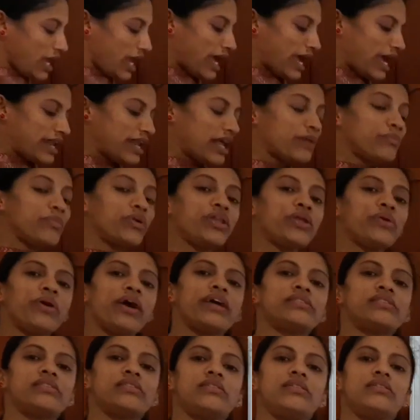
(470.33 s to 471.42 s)
an amino
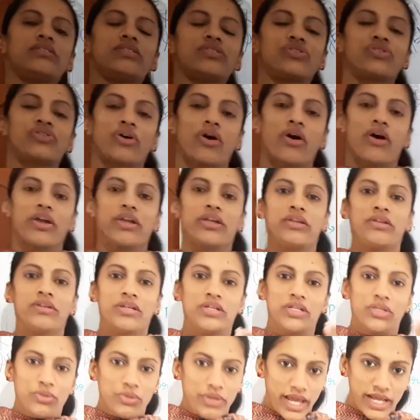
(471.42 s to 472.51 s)
acid is
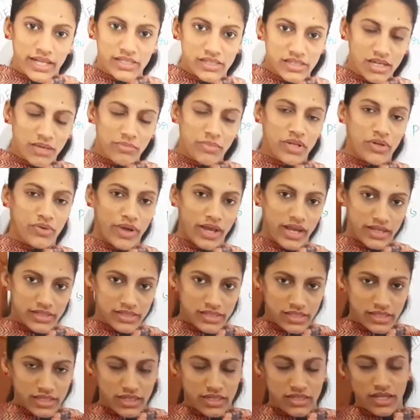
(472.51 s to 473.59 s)
joined to next amino
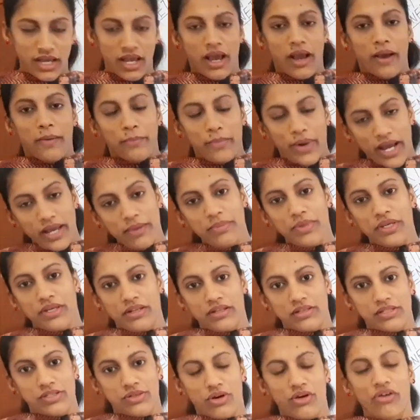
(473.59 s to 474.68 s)
acid by
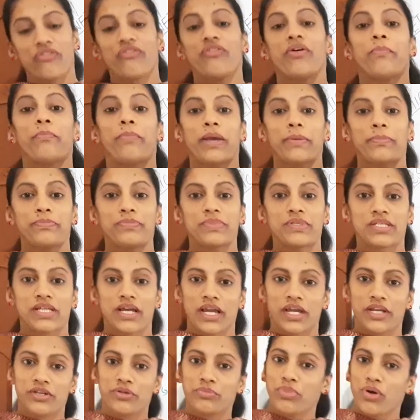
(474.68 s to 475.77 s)
means of
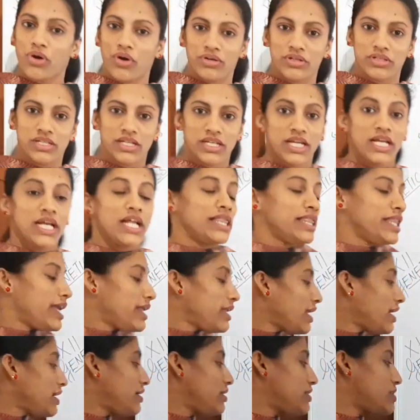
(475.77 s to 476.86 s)
peptide bond.
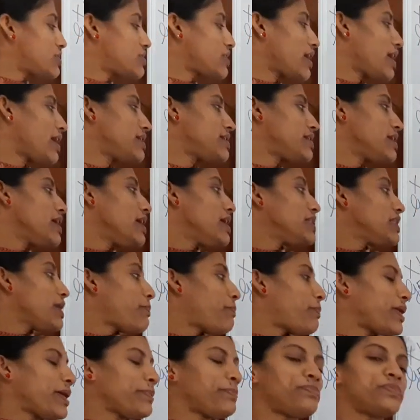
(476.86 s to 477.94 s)
Then understand, the
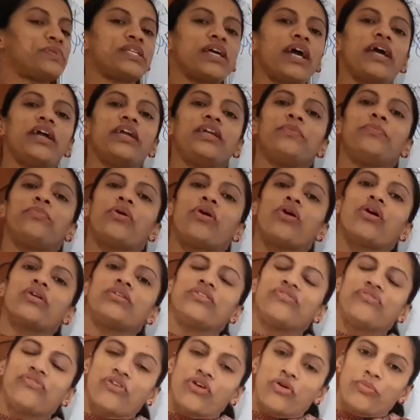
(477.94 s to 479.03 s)
peptide
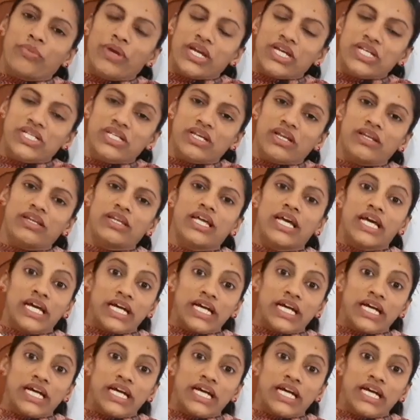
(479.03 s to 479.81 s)
bond formation